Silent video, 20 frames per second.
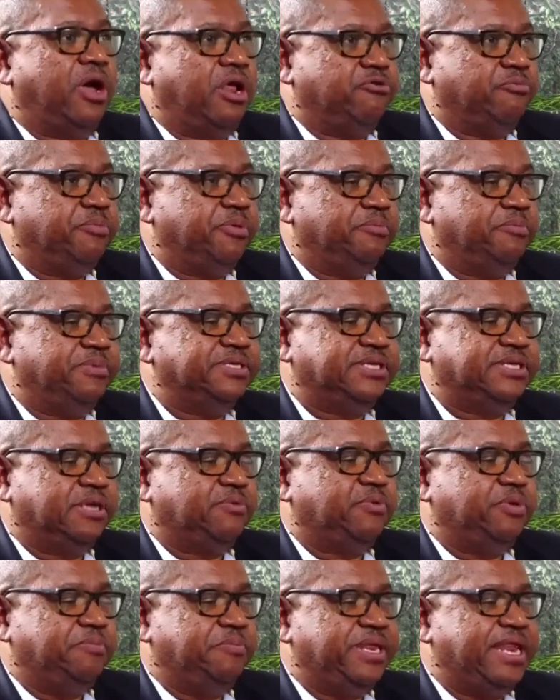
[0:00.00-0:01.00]
Honorable
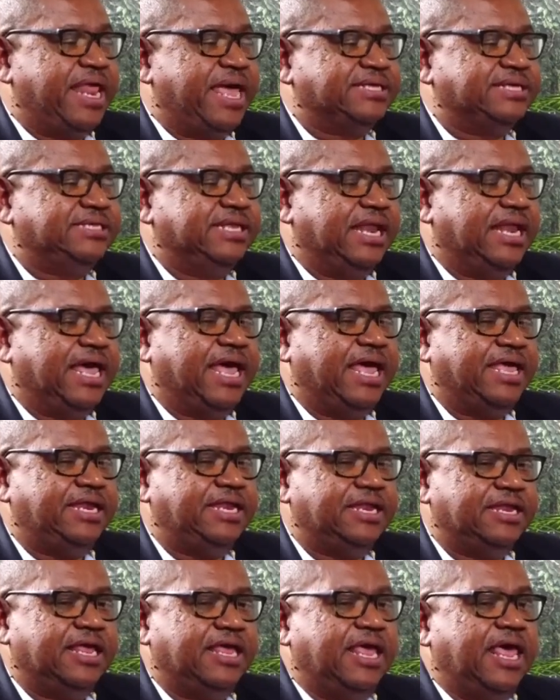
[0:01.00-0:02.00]
Mizik would be next in
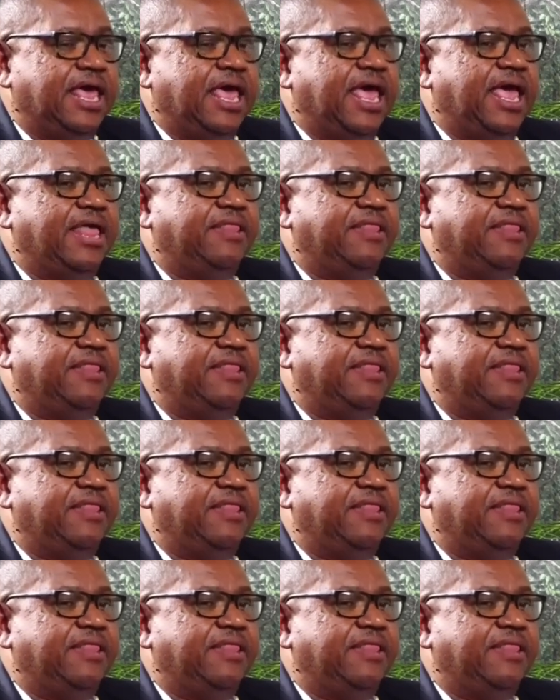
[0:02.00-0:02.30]
line,